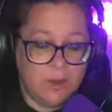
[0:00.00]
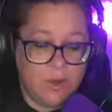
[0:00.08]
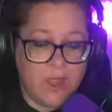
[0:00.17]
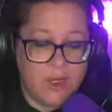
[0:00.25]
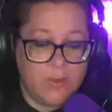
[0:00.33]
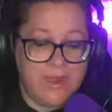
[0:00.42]

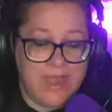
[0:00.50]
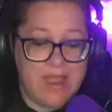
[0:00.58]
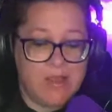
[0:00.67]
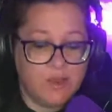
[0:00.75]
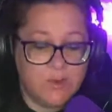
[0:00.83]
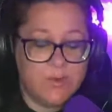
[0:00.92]
longer be
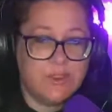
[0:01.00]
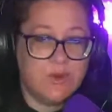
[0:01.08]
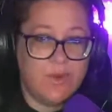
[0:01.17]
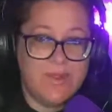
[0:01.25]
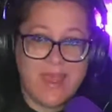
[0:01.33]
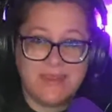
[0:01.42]
eligible
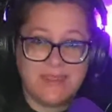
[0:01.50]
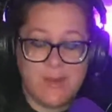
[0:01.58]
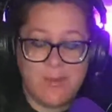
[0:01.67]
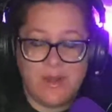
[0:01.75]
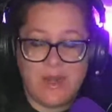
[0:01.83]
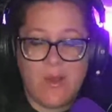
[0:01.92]
to win that
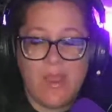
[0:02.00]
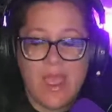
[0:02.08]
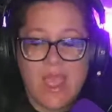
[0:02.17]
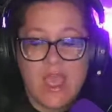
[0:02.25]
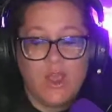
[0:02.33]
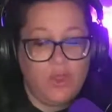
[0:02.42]
Saber. Now,
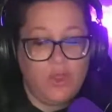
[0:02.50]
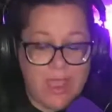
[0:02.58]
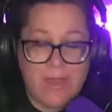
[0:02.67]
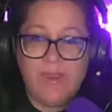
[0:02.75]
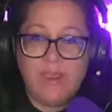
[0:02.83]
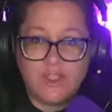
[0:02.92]

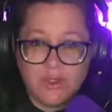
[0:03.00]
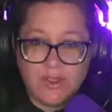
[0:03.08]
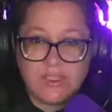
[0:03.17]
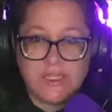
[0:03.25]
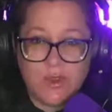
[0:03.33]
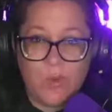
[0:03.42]
that means you
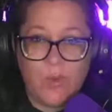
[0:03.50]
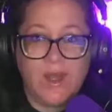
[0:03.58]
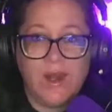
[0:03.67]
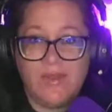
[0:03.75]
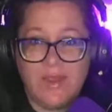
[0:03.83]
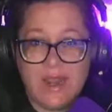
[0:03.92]
could still
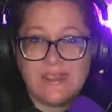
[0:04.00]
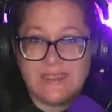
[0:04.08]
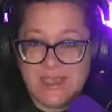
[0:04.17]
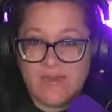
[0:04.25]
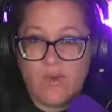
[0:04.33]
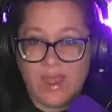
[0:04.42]
win on the
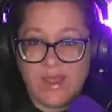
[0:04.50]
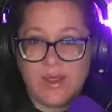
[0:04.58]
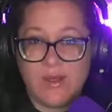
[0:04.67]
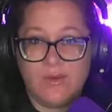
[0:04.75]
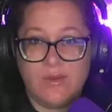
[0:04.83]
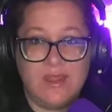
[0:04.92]
next giveaway,
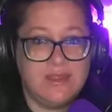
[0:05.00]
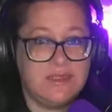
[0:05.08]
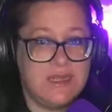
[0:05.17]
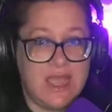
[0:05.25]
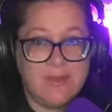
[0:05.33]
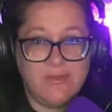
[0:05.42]
though. That
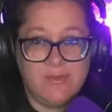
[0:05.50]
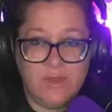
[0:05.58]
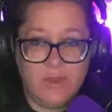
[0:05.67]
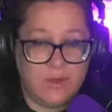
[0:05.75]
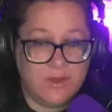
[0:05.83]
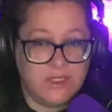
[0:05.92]
does not,
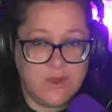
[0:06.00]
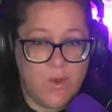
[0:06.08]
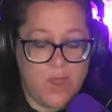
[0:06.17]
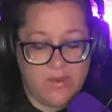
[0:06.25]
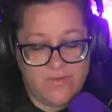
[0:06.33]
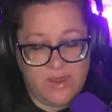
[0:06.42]

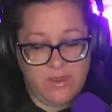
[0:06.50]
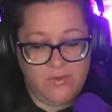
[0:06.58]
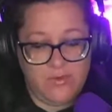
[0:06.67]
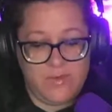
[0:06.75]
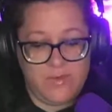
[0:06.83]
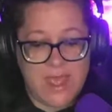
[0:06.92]
disqualify you
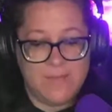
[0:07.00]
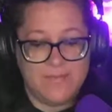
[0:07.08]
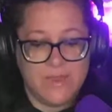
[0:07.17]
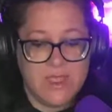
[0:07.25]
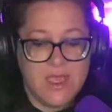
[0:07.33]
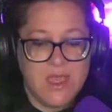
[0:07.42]
from that.
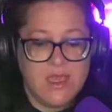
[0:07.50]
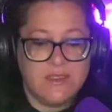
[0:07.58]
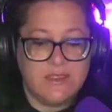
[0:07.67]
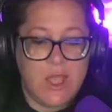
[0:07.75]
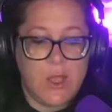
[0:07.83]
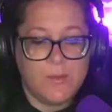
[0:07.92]

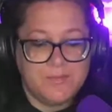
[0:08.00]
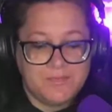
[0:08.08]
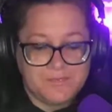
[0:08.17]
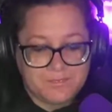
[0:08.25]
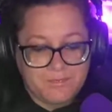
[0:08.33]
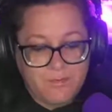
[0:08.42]
So
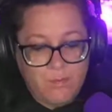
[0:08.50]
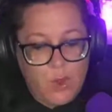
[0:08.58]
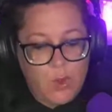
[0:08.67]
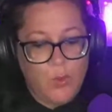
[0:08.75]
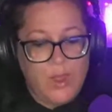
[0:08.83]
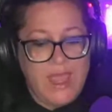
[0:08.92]

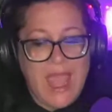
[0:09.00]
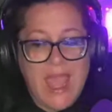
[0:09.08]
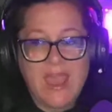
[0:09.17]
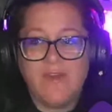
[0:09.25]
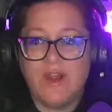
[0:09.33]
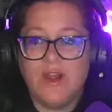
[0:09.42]
we
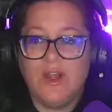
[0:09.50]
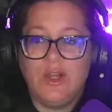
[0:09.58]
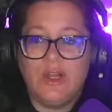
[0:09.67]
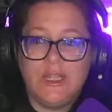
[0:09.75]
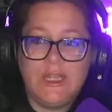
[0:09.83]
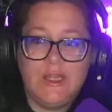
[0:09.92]
have our
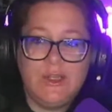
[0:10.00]
nerdy